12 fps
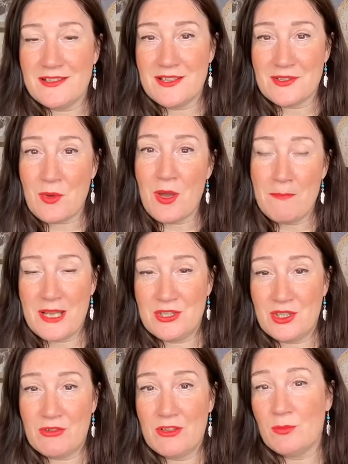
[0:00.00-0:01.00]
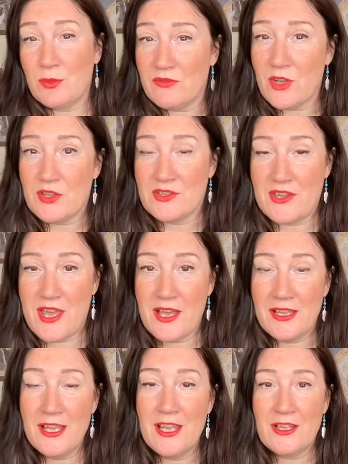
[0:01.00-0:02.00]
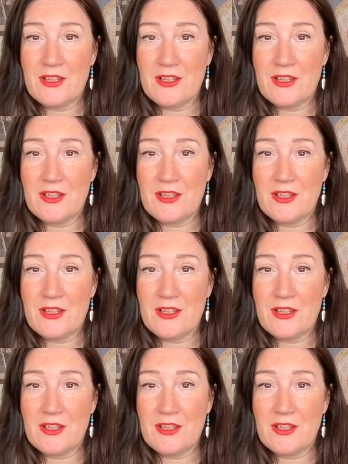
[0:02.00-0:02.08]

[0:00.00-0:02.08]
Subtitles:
and that's quite magical, and we've lost that